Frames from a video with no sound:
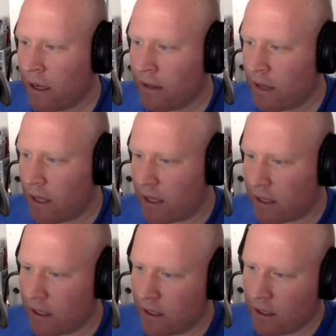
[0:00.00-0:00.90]
and then
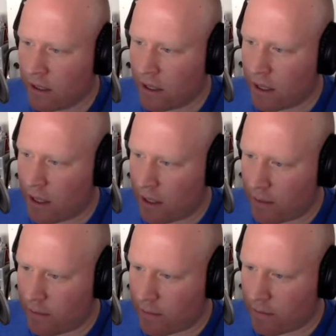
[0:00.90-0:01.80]

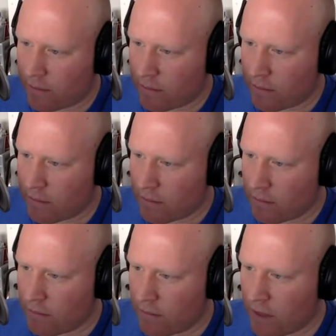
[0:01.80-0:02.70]
um,
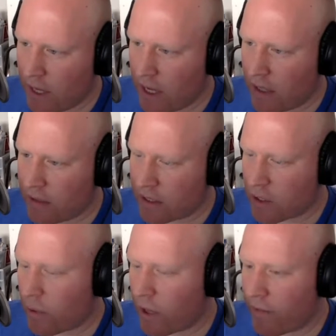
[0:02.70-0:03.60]
they
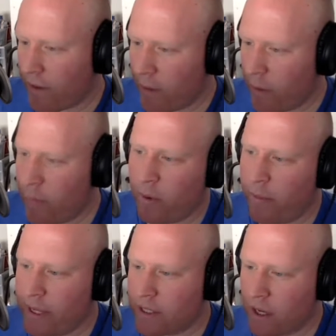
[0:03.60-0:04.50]
disqualify people
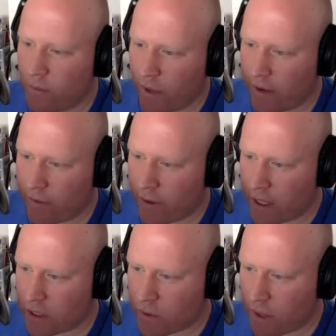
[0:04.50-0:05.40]
based on whatever they
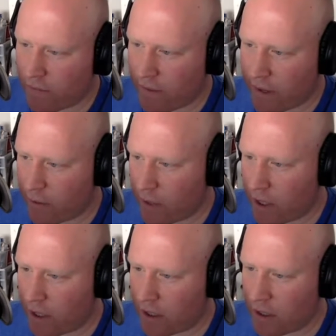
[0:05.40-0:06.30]
disqualify them
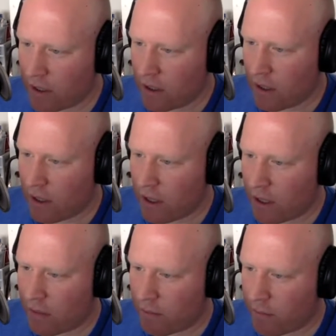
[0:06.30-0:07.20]
on.
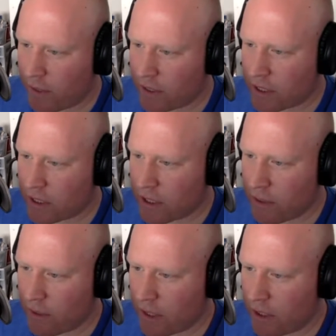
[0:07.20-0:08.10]
But
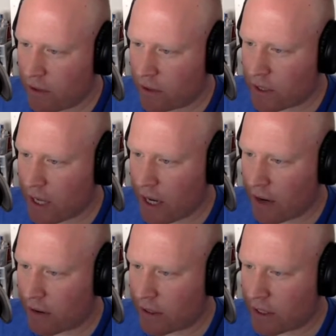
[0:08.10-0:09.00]
essentially, what they do is
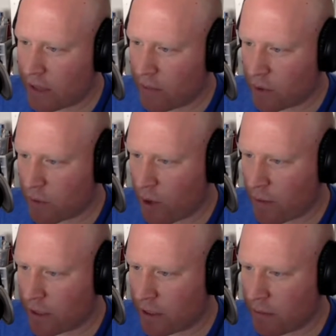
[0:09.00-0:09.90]
they hire the 10
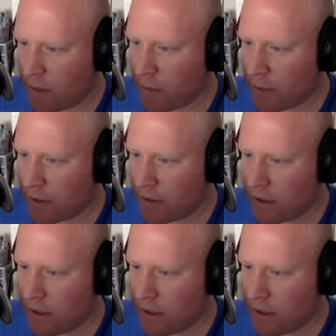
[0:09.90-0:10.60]
most promising people,